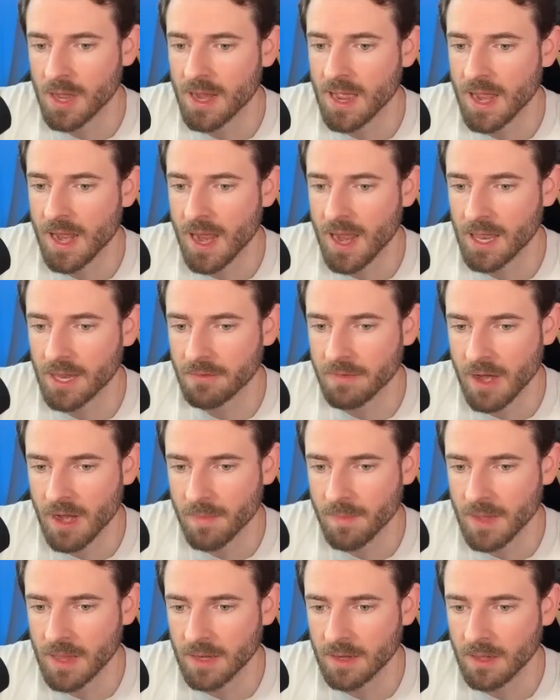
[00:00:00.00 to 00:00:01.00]
I highly
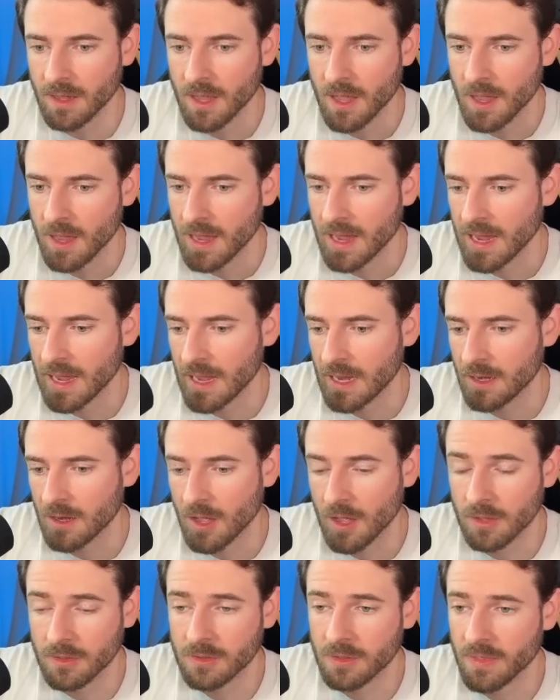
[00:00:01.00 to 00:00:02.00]
recommend. And
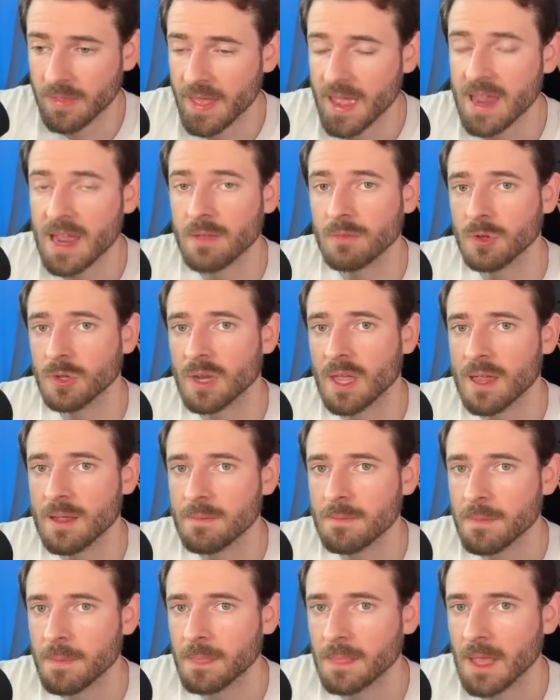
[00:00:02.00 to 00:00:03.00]
other than that, have a good day.
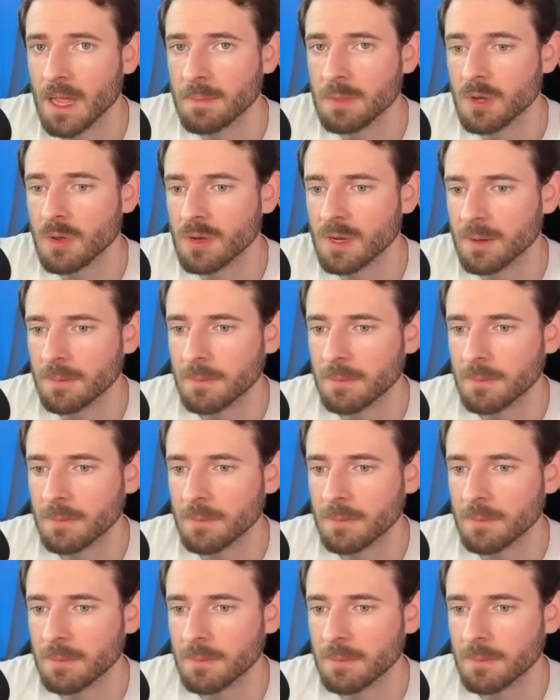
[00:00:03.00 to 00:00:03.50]
Happy coding.